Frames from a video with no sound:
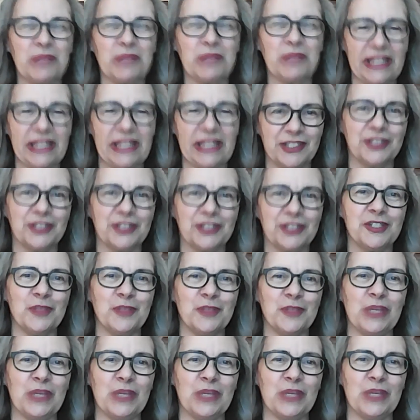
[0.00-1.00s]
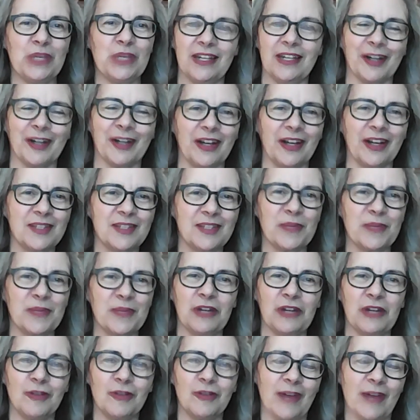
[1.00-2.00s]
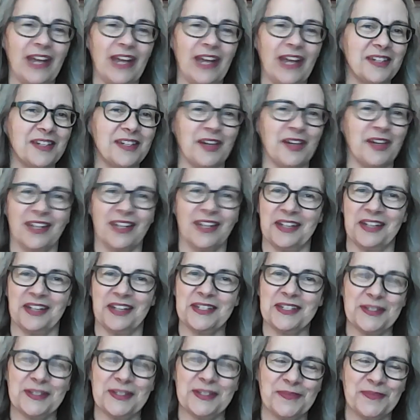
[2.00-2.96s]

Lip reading: pleasure to be here. It's been great talking to you.